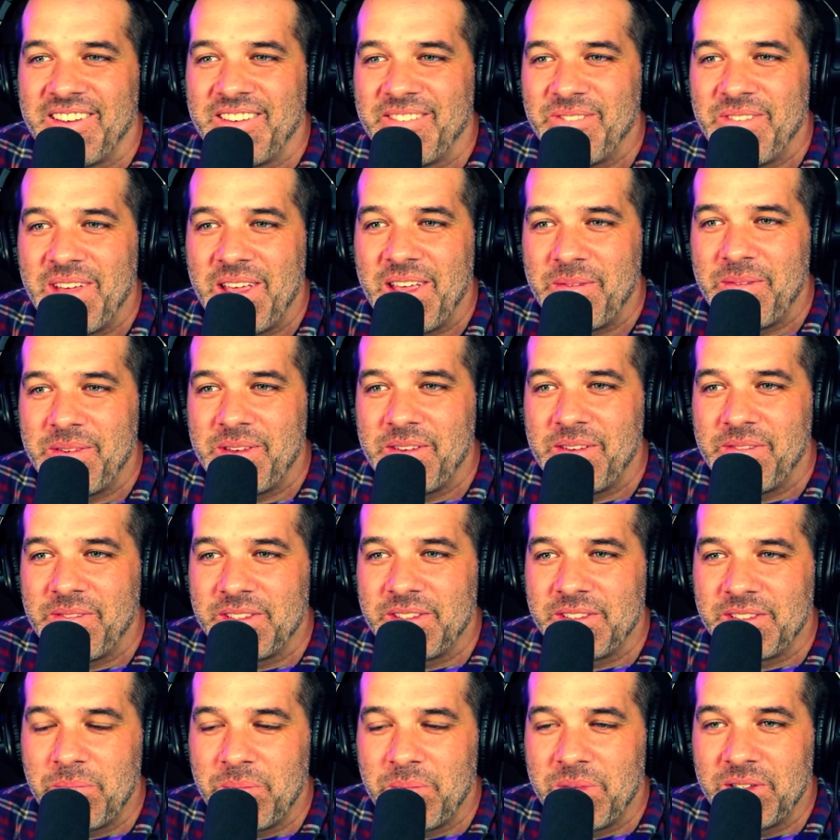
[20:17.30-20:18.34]
Maybe if
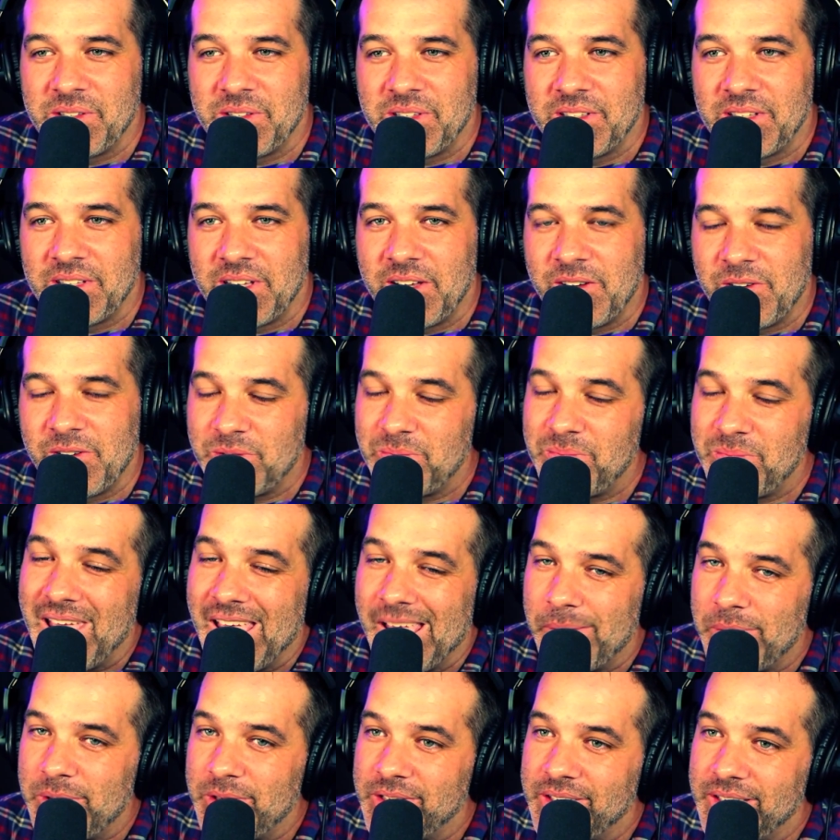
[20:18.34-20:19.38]
it's $1 million,
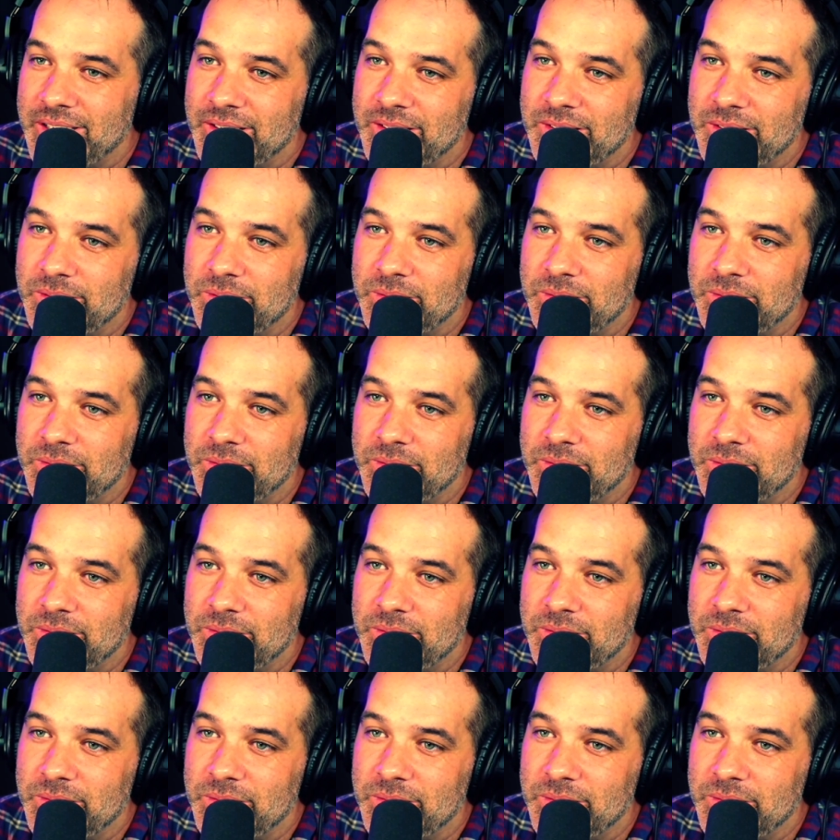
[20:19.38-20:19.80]
maybe you'll get a nude.